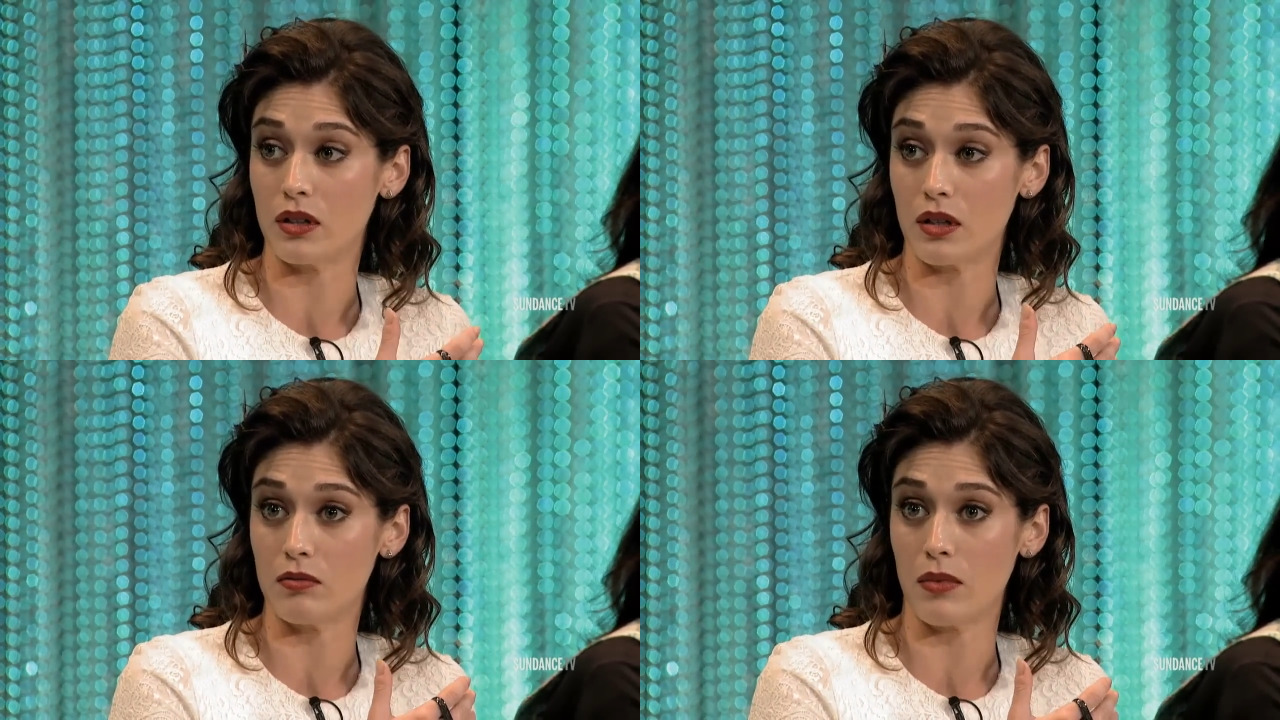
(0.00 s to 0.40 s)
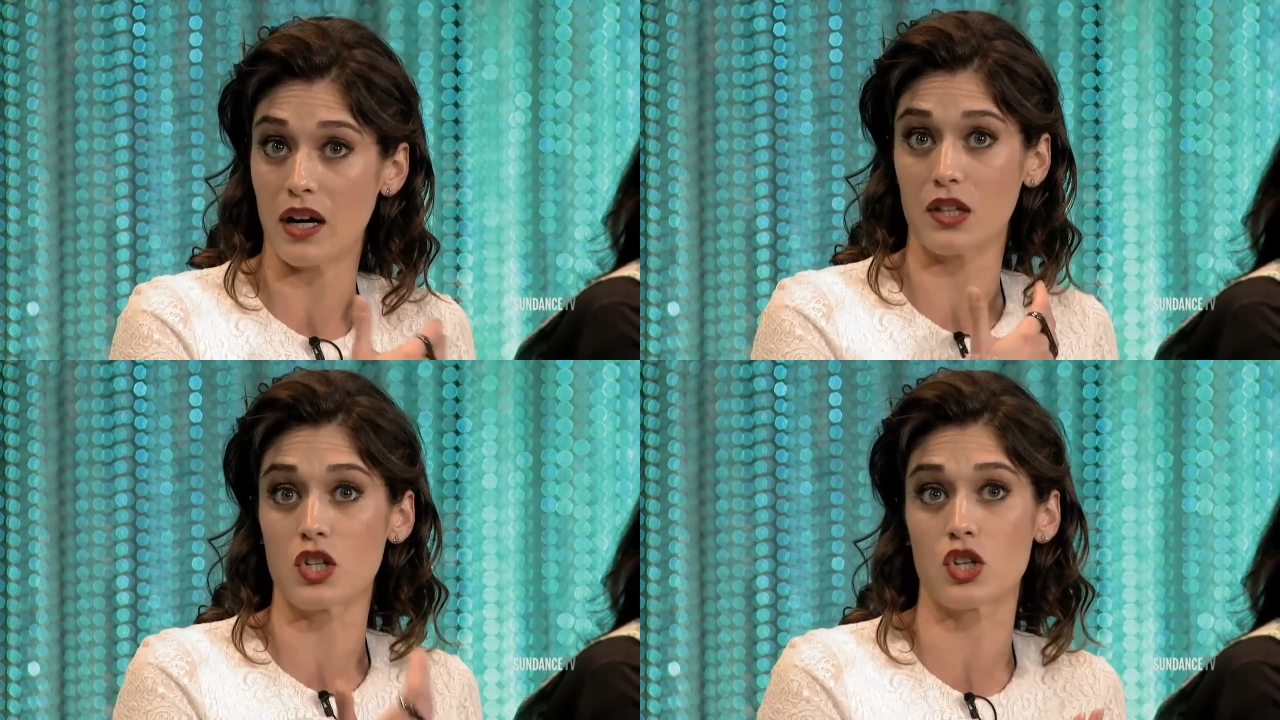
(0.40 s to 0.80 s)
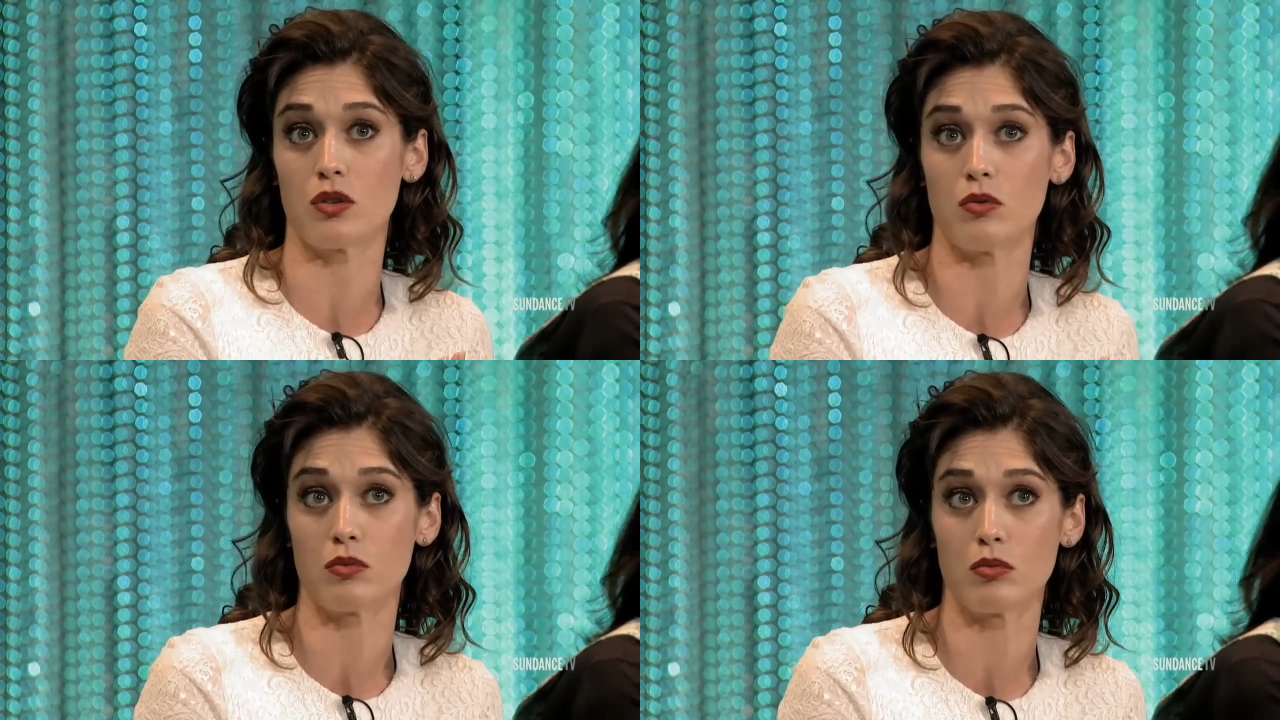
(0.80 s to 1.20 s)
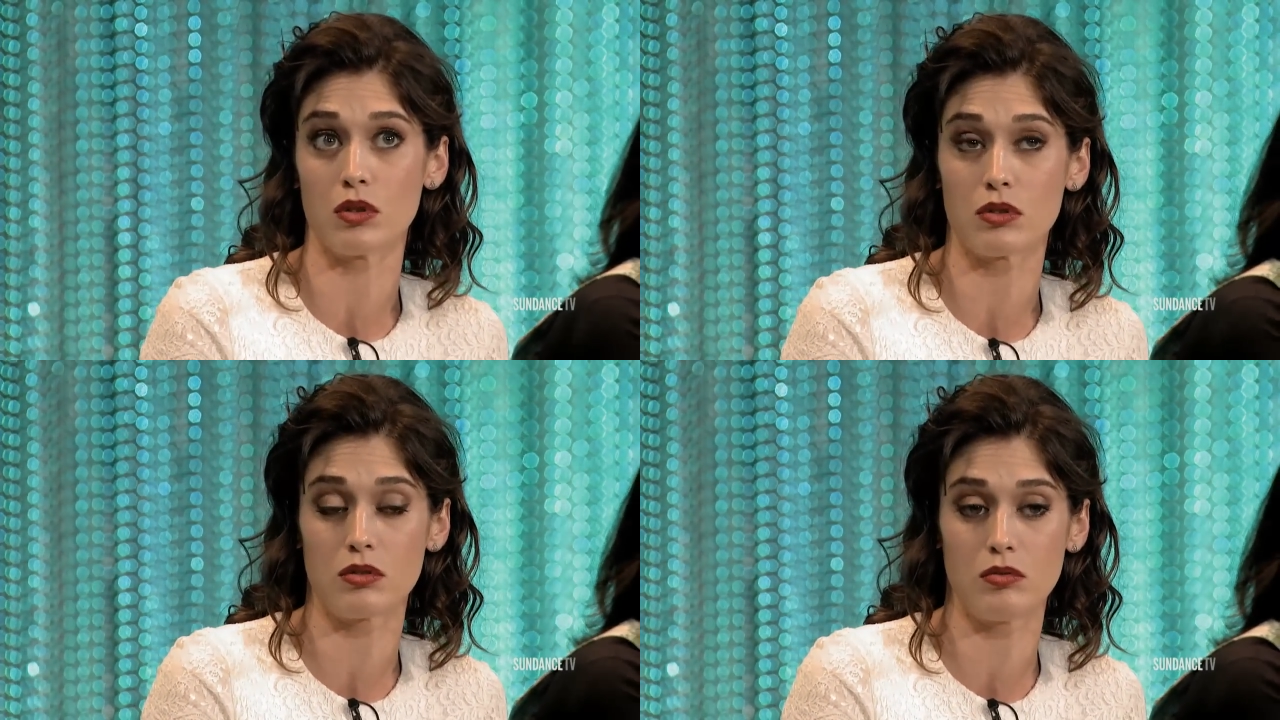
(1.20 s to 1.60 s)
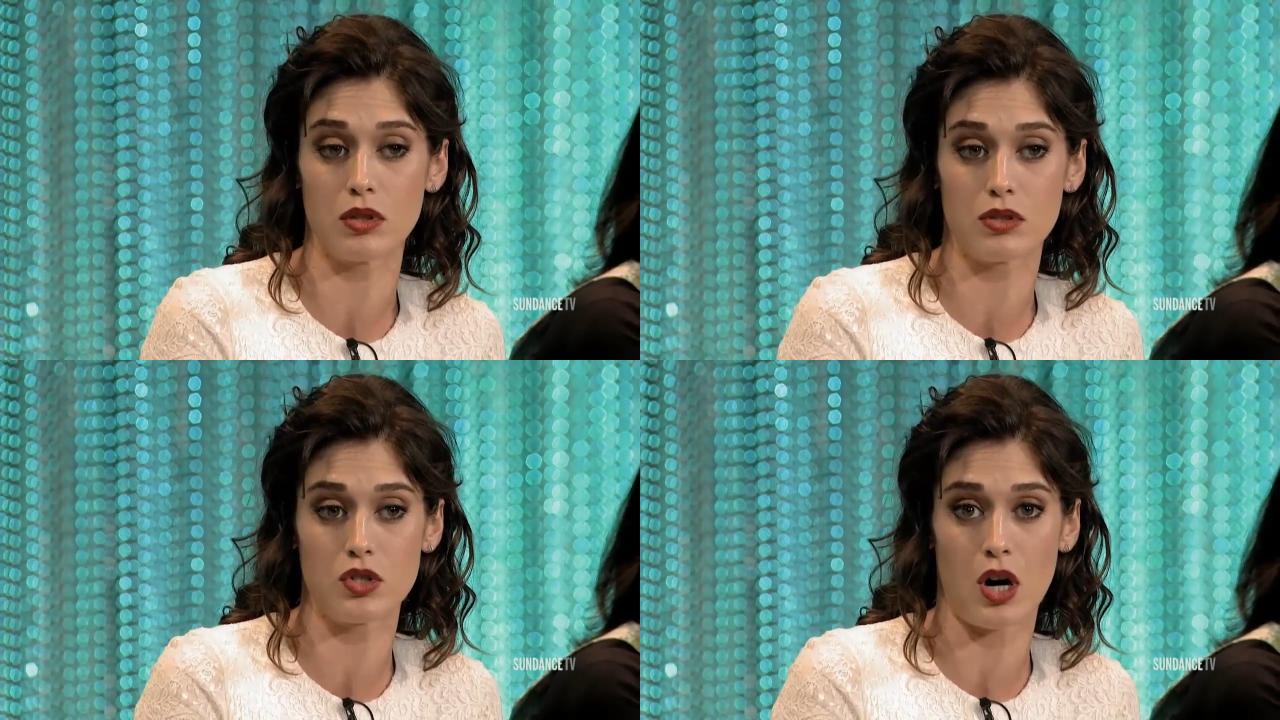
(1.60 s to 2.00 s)
And my audition with,
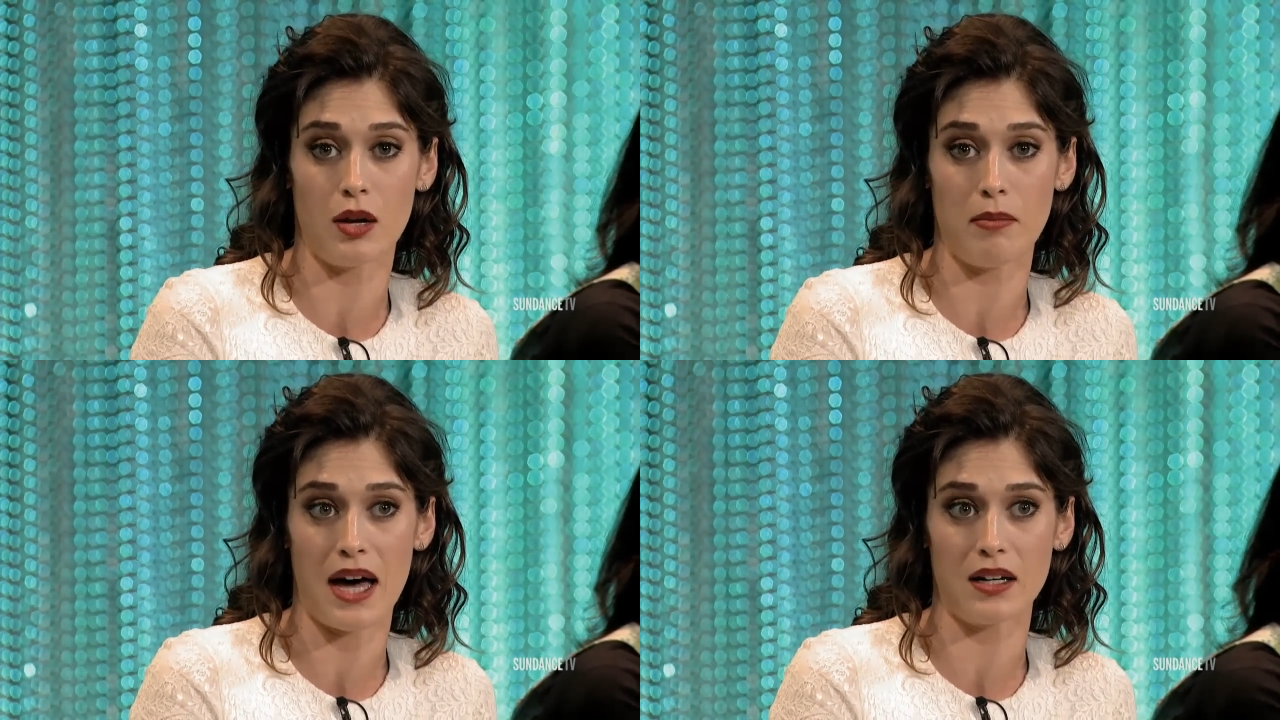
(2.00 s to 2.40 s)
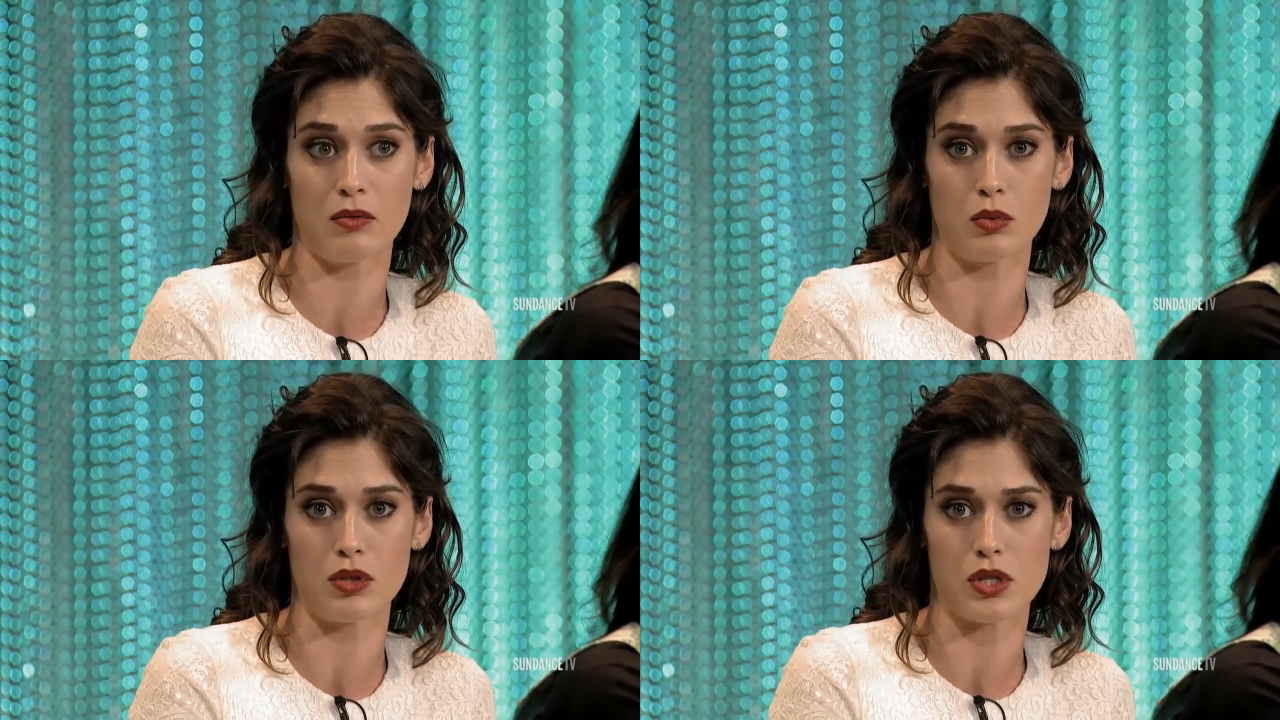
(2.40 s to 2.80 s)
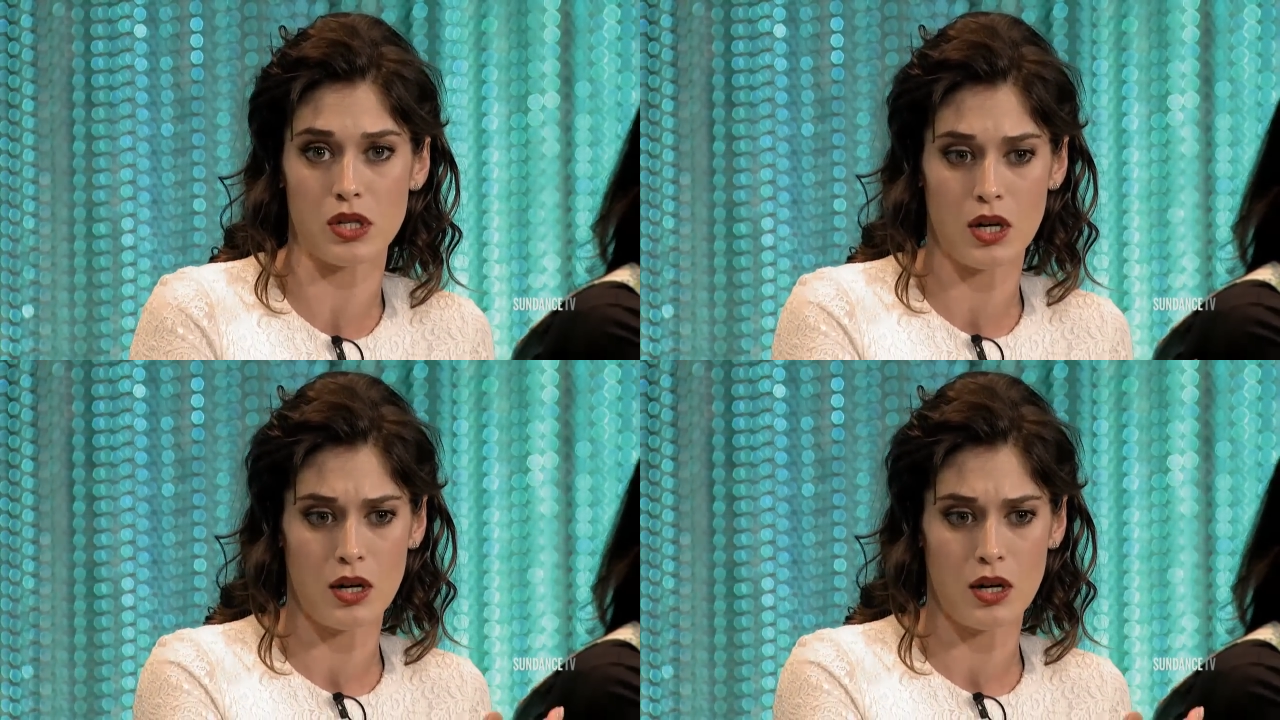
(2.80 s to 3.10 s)
with John Madden was